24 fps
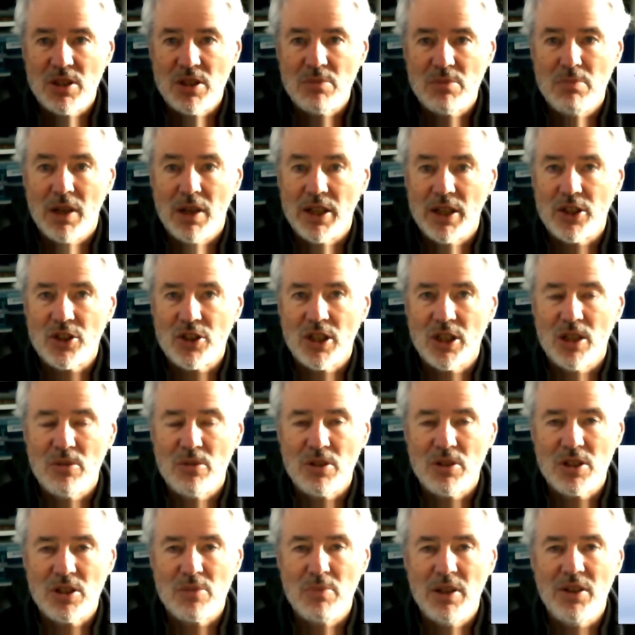Mike
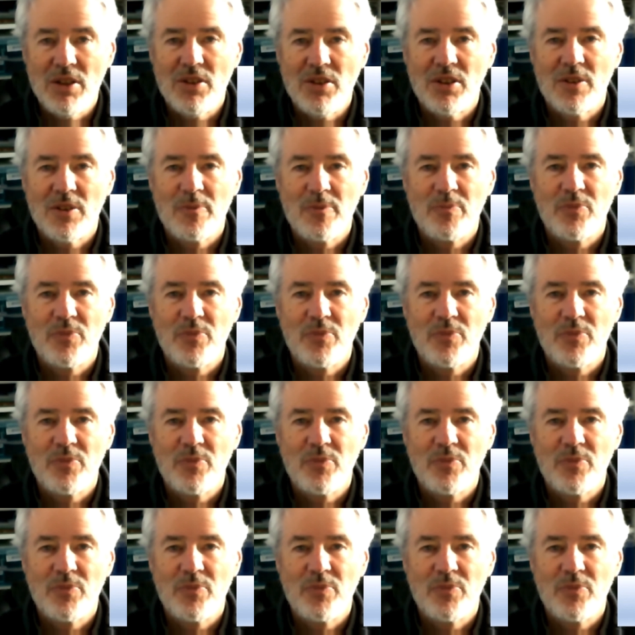Sherwood-Smith,